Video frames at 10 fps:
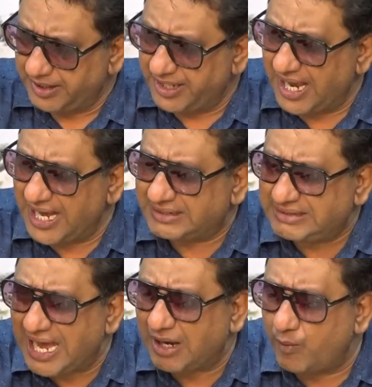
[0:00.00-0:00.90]
the
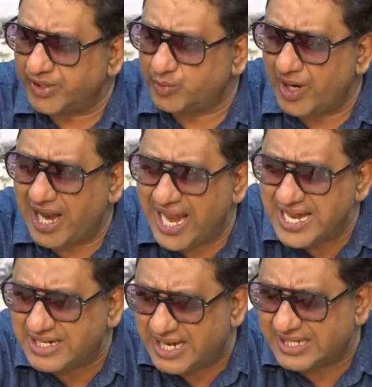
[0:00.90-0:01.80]
attack was
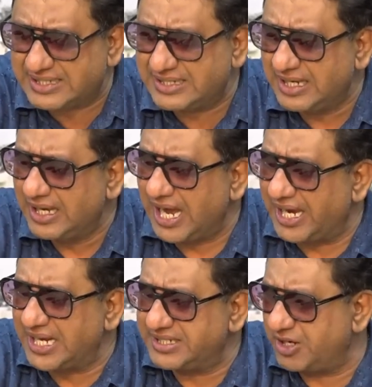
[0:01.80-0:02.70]
relentless
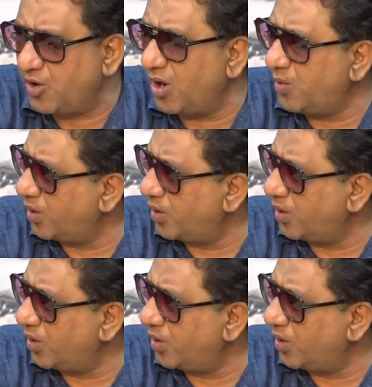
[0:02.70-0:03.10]
against the sugar